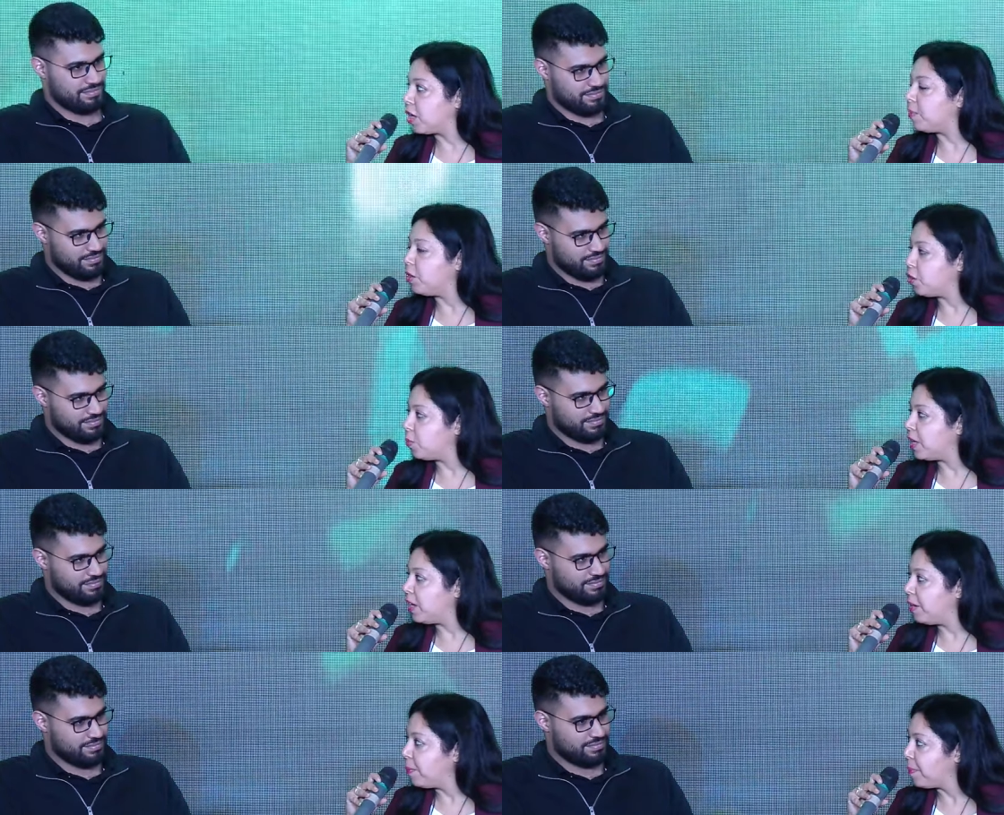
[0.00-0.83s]
Speaker 1: came into
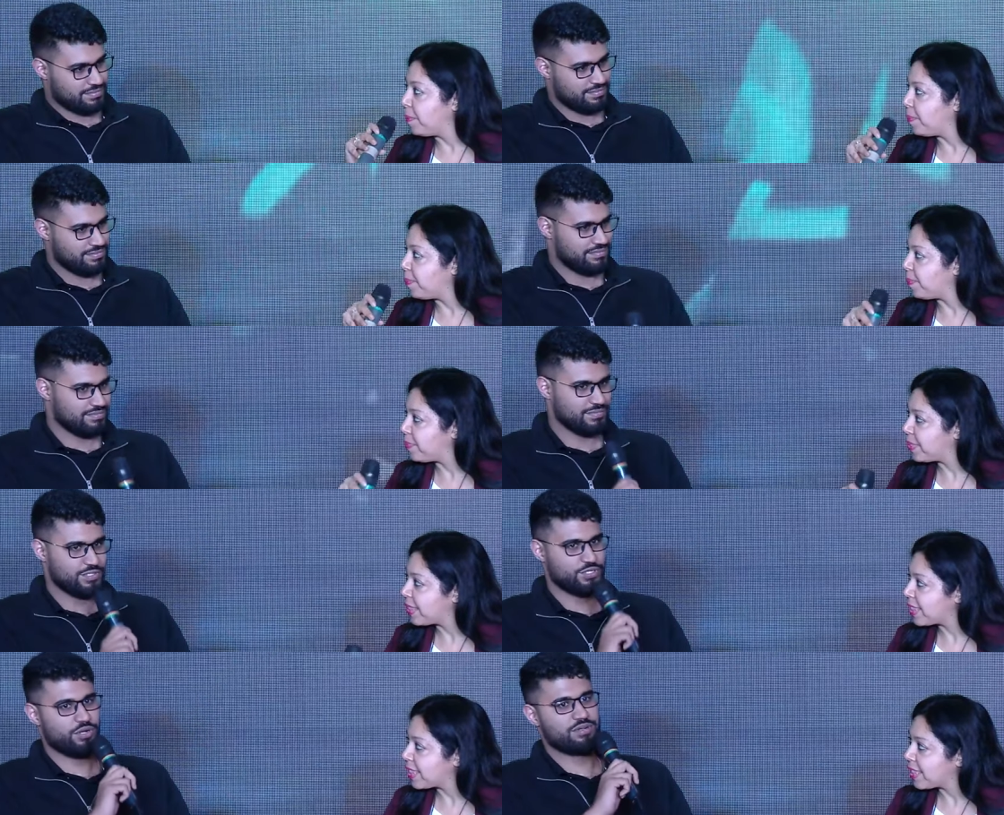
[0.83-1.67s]
being?
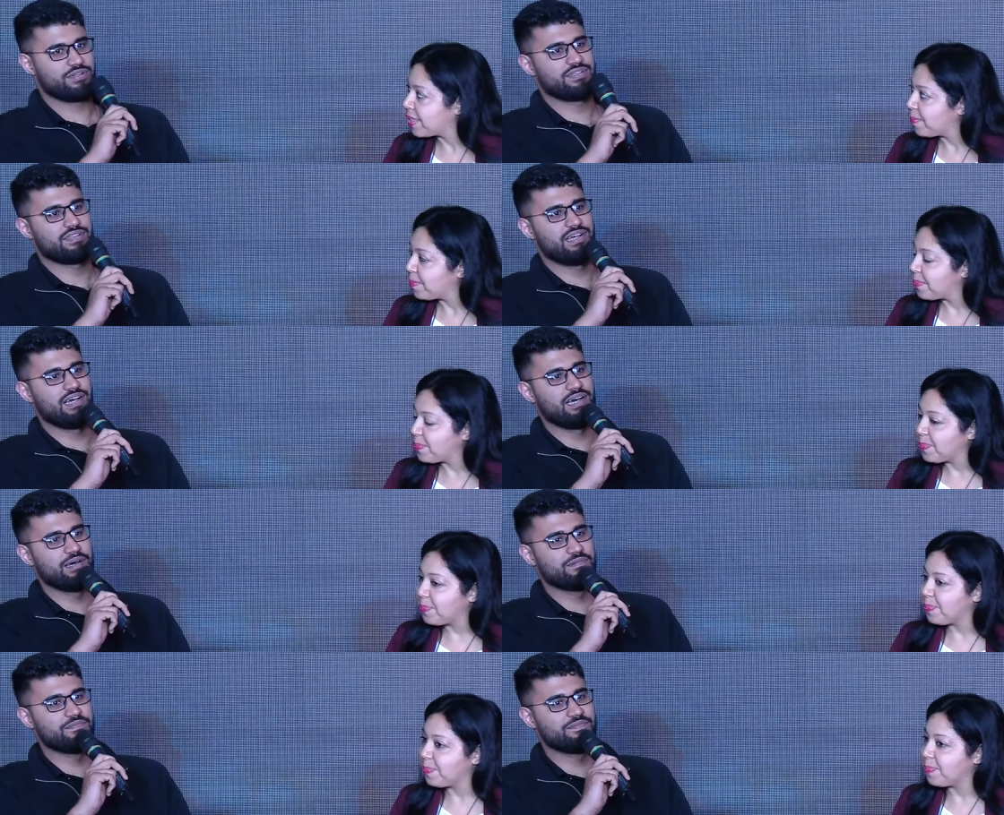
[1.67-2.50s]
Speaker 2: Sure.
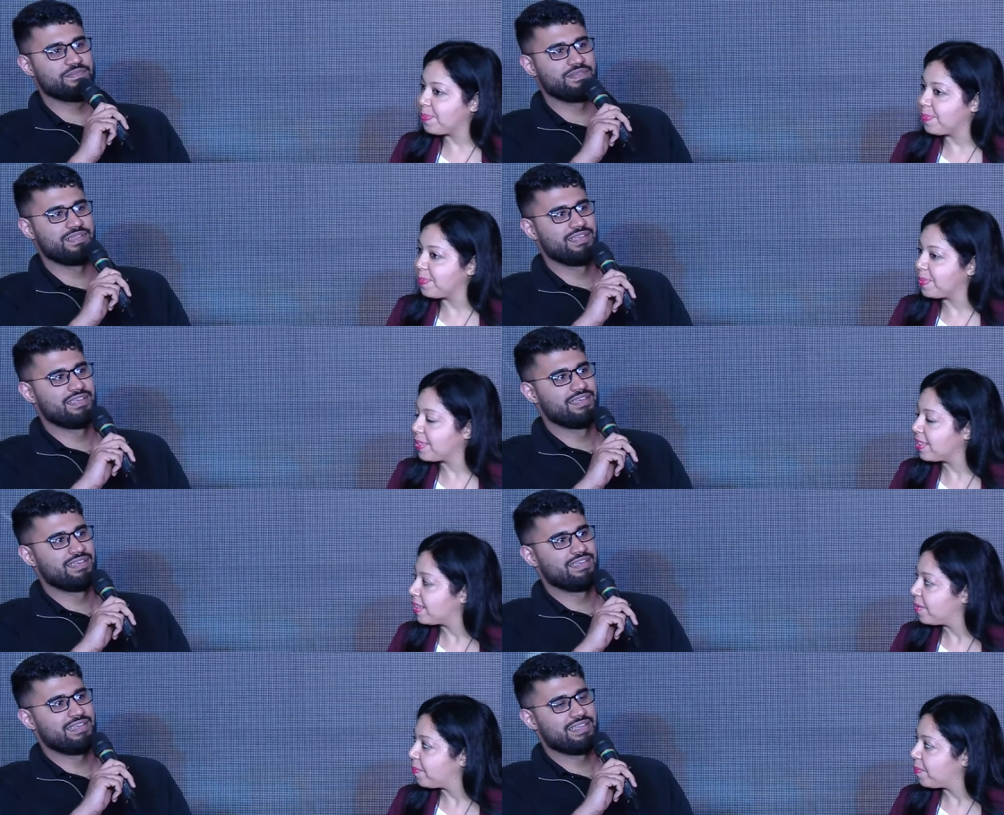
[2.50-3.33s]
Um,
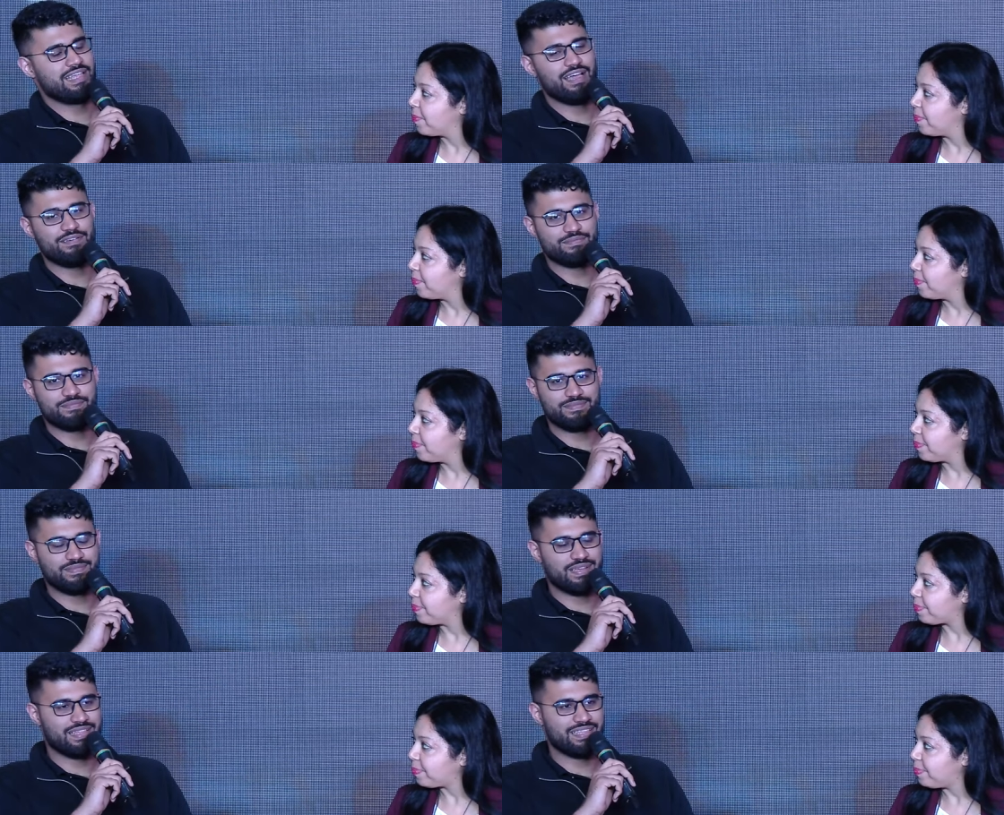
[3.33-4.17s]
yeah,
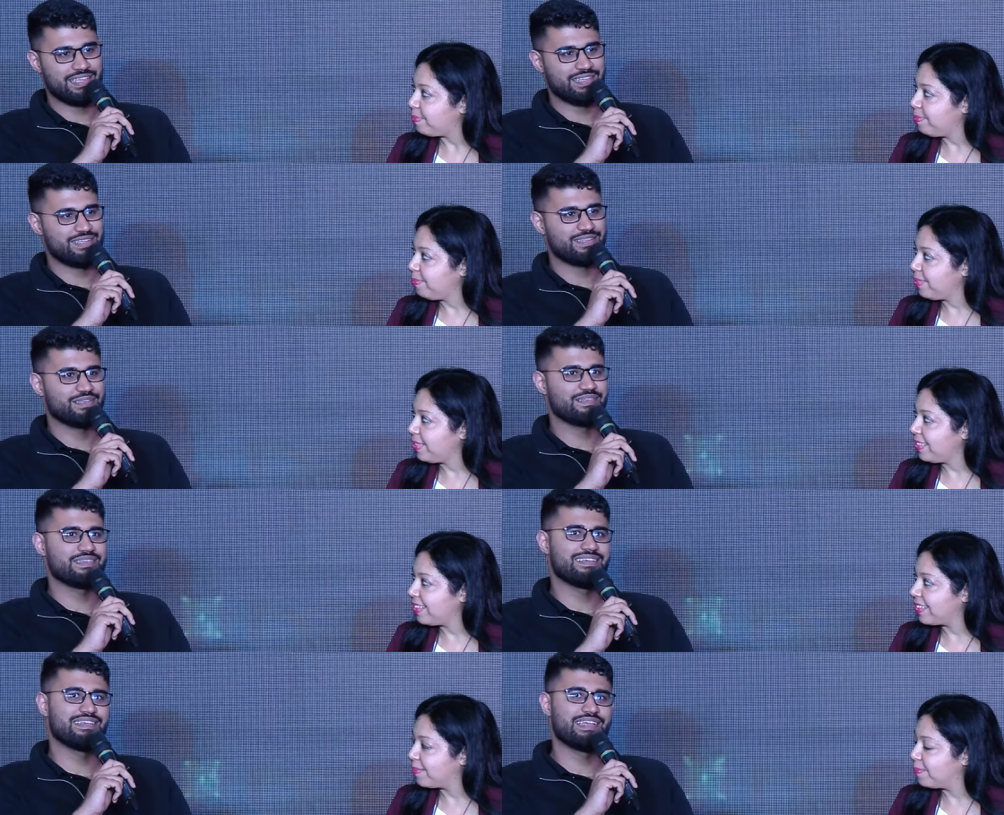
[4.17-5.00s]
I think
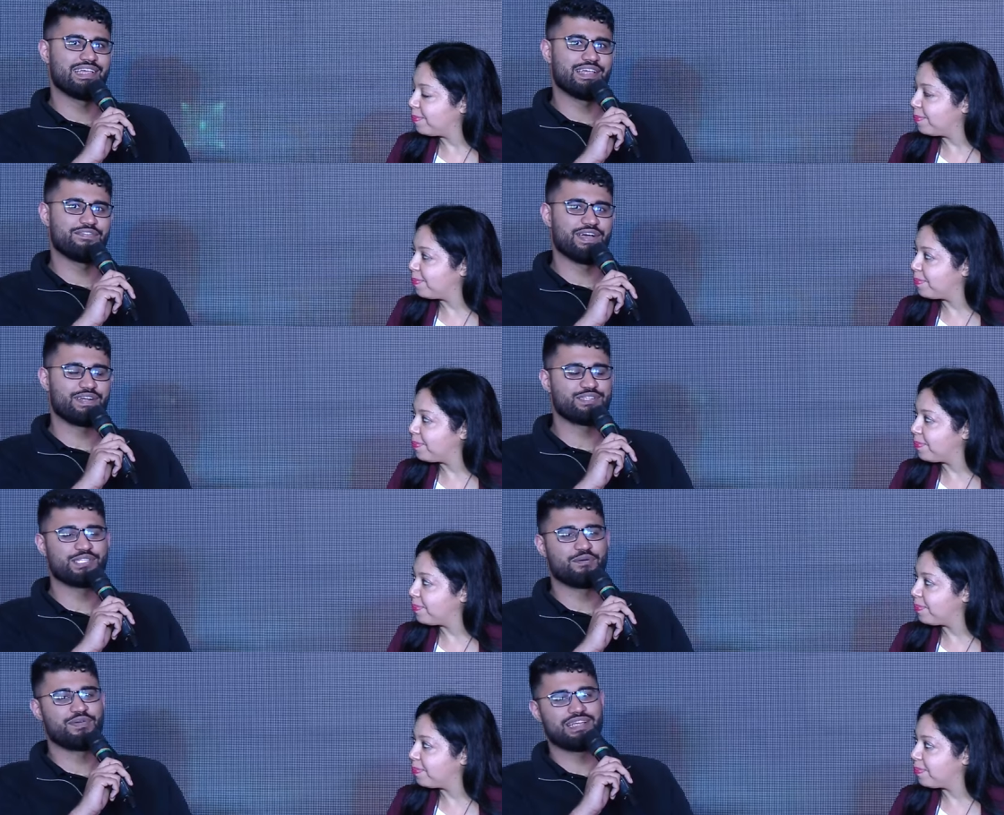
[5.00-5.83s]
if I had to
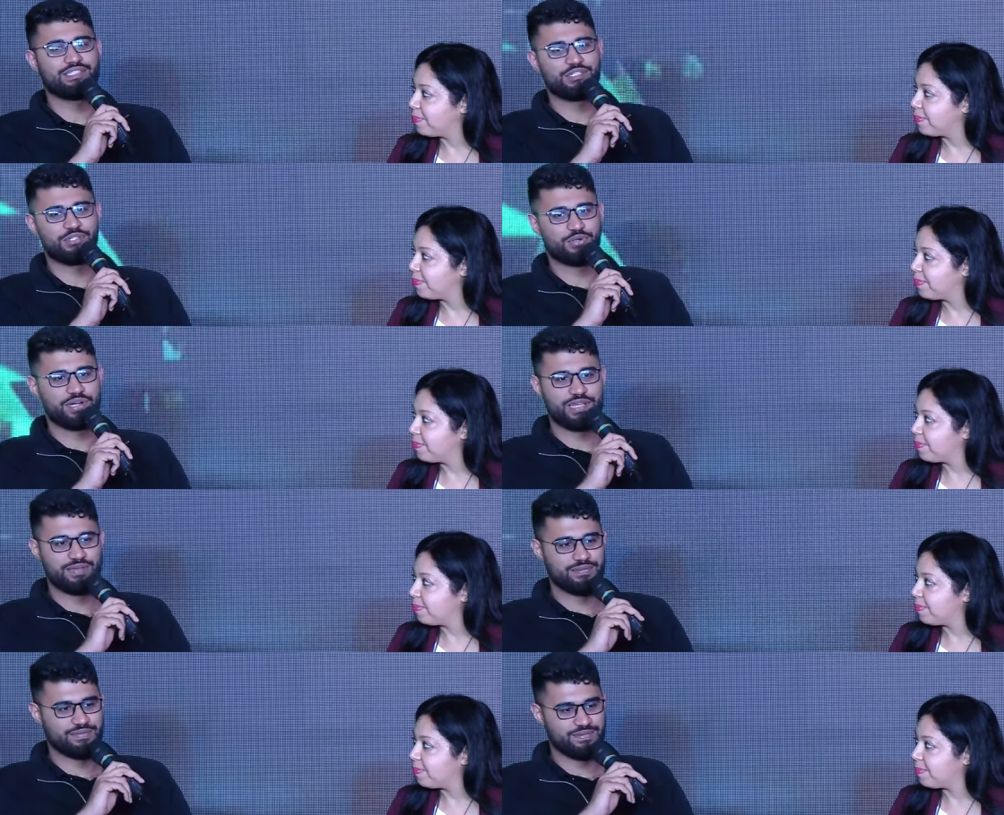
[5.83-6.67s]
summarize the
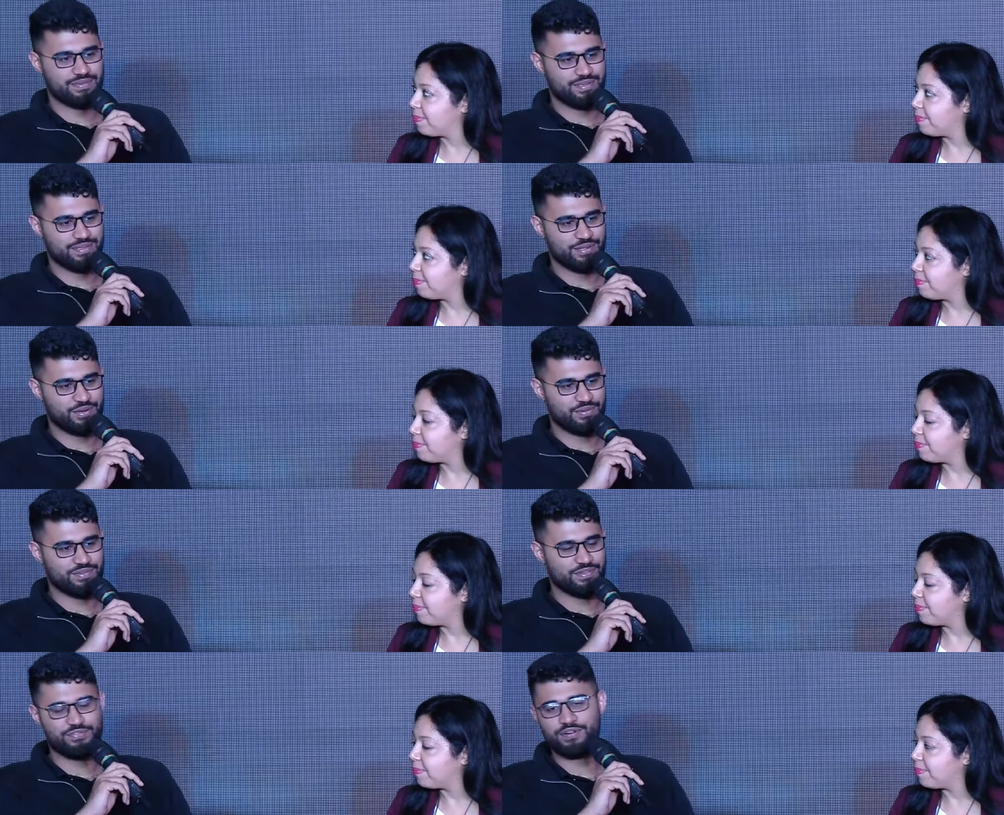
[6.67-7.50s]
story, you
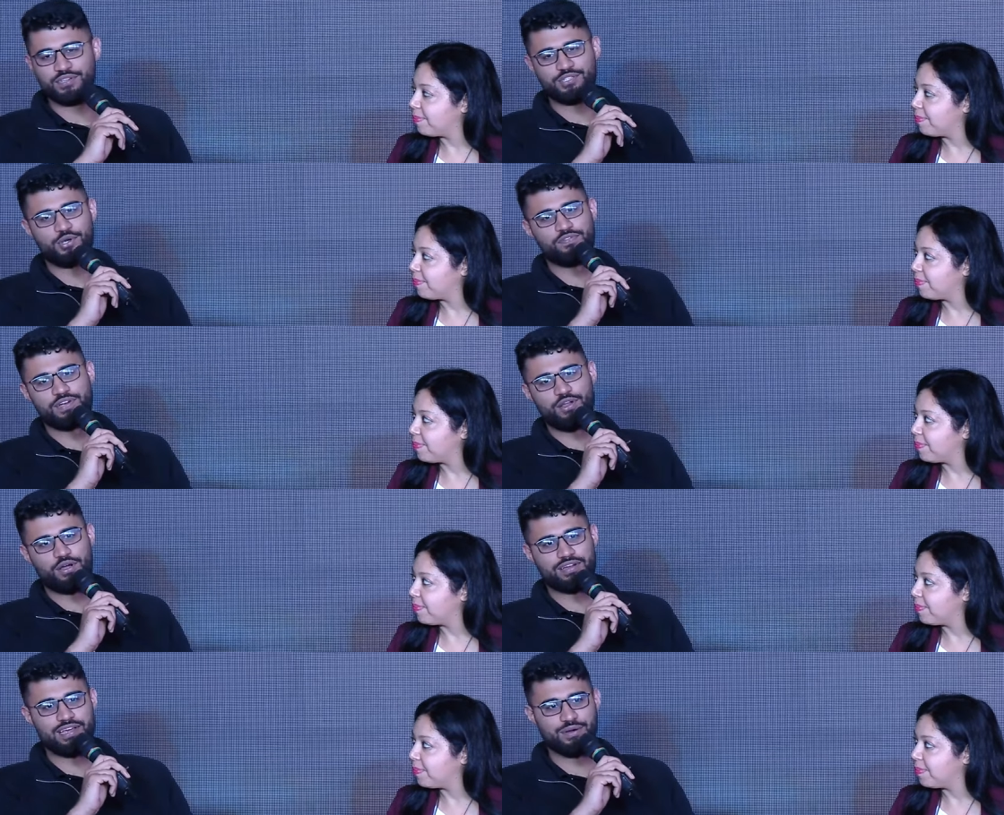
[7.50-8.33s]
know, the first COVID
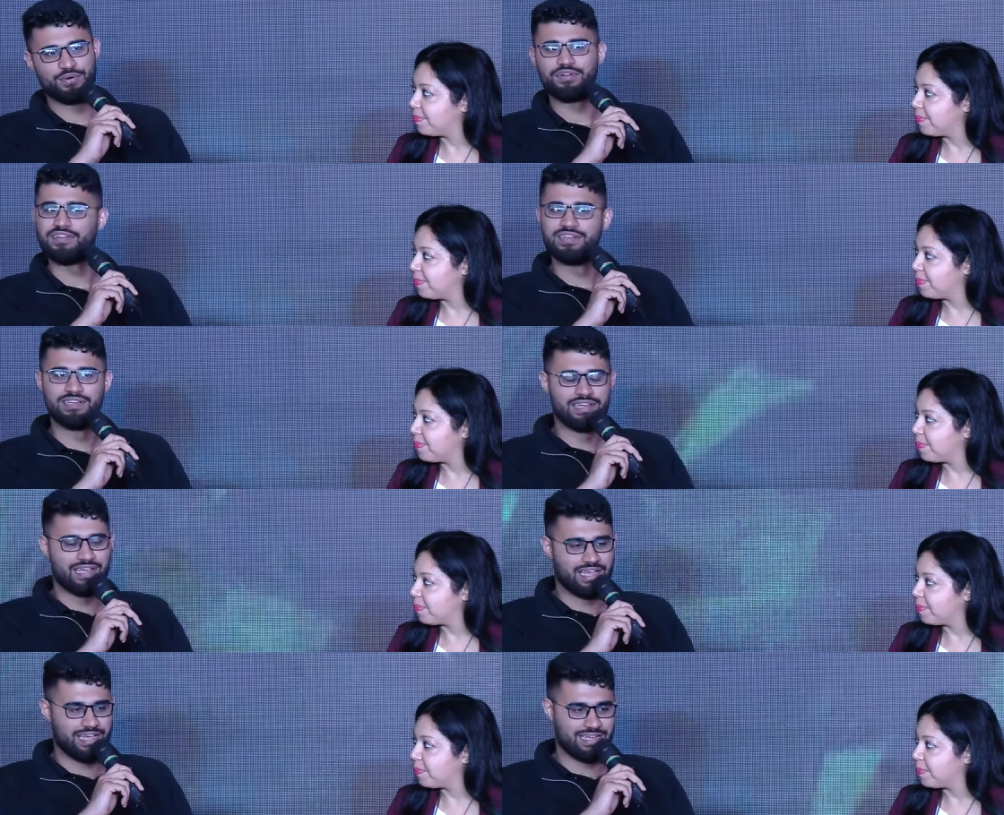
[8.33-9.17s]
lockdown
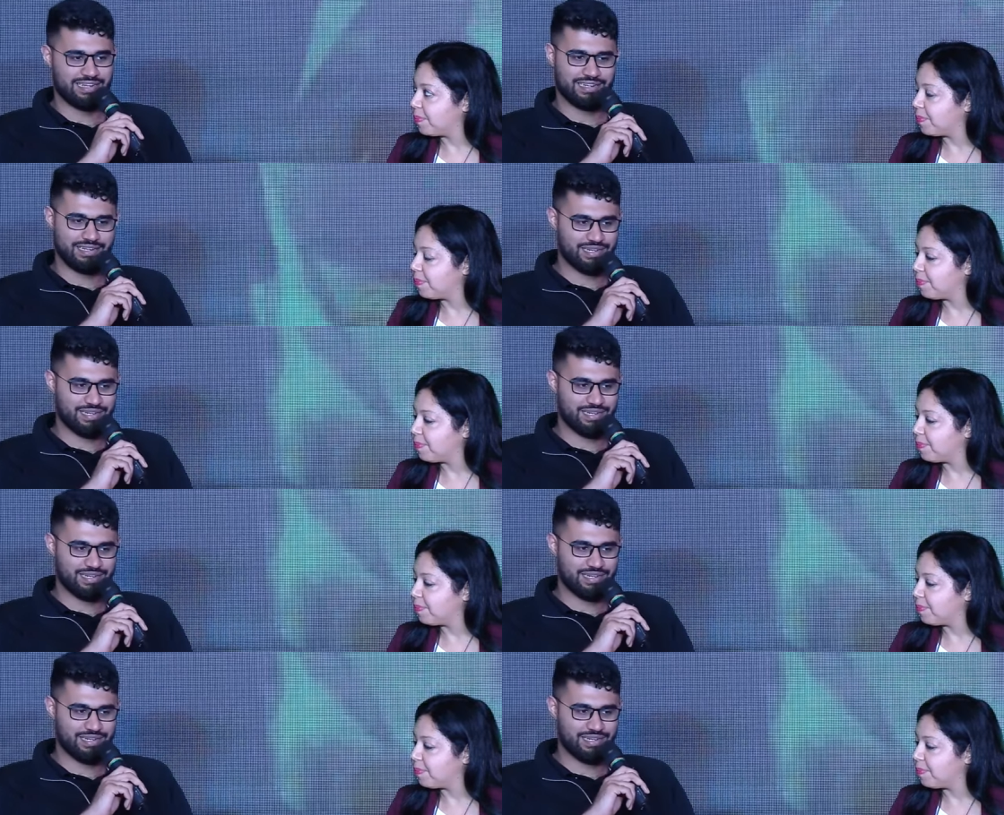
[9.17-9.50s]
had